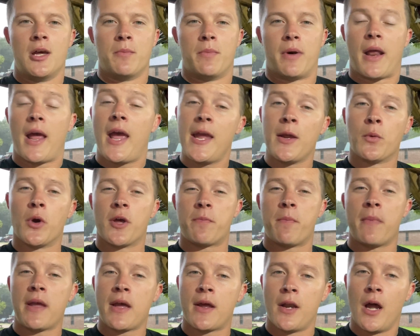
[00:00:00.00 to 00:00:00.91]
But hang with
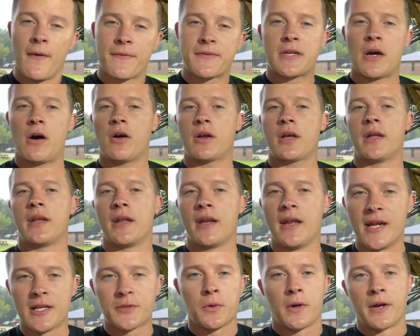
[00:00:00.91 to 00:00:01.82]
me, enough talking, it
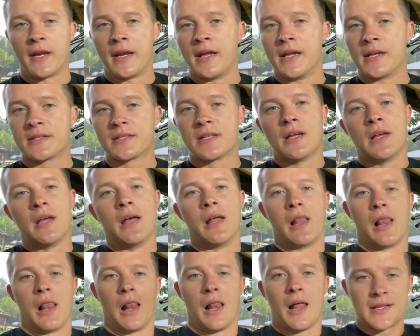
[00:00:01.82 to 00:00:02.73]
is what it is.
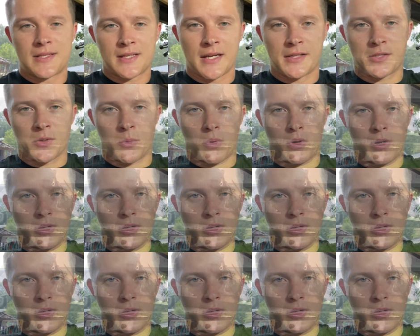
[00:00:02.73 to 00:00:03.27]
Let's get to work.